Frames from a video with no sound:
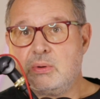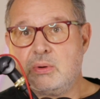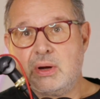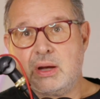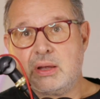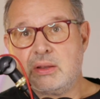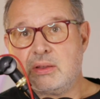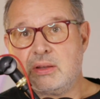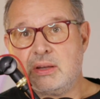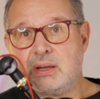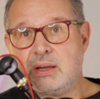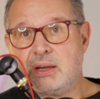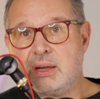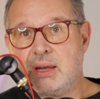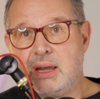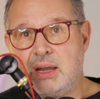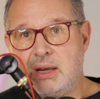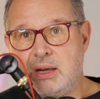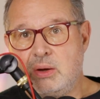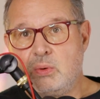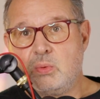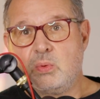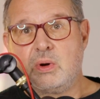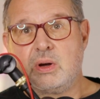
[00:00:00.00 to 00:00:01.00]
I think
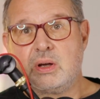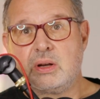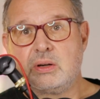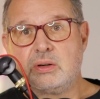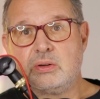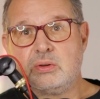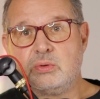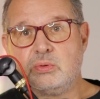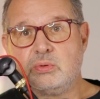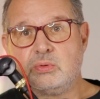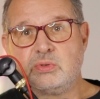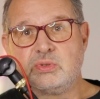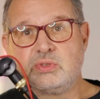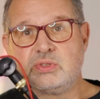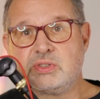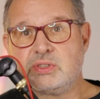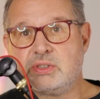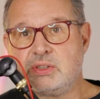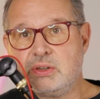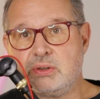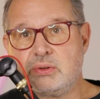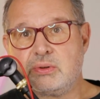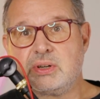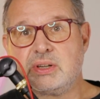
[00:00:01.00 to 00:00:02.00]
anyone who's
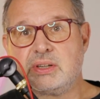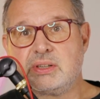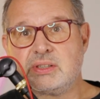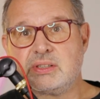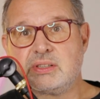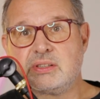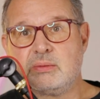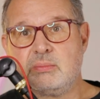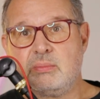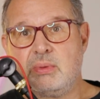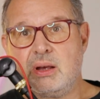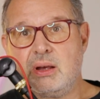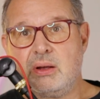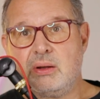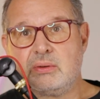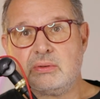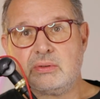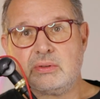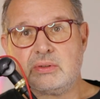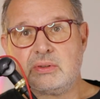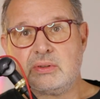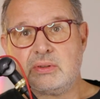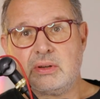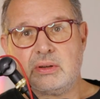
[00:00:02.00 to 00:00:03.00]
serious about
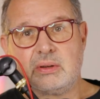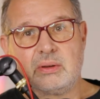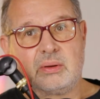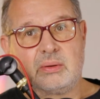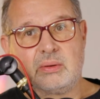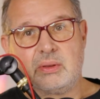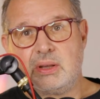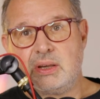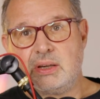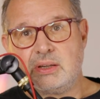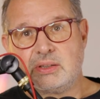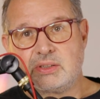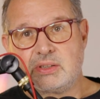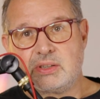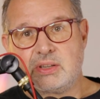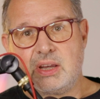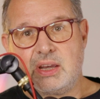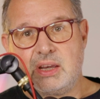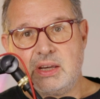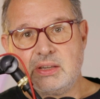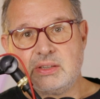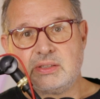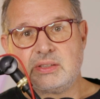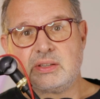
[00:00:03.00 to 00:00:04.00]
uh, these
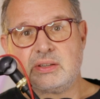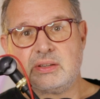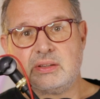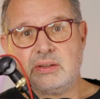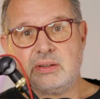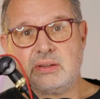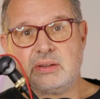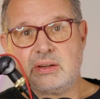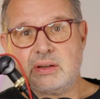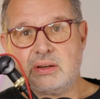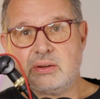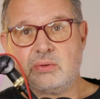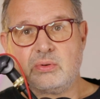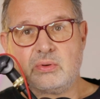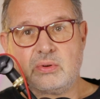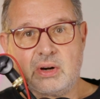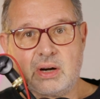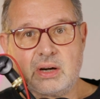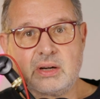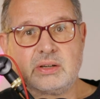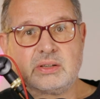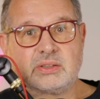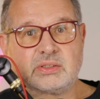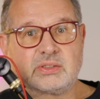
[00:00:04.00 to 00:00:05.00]
things can, can
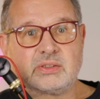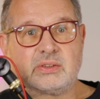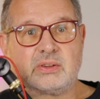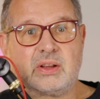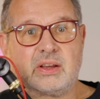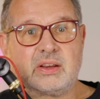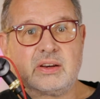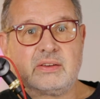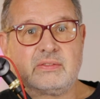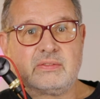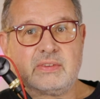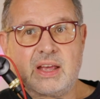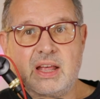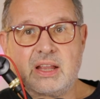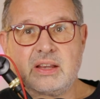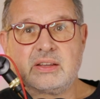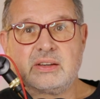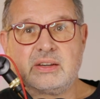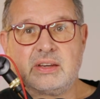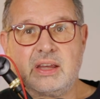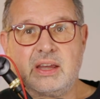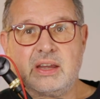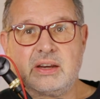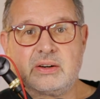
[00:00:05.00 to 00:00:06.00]
run a Solana
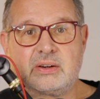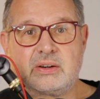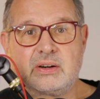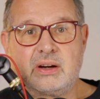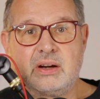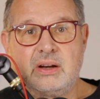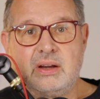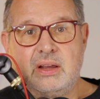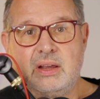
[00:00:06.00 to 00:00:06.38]
validator.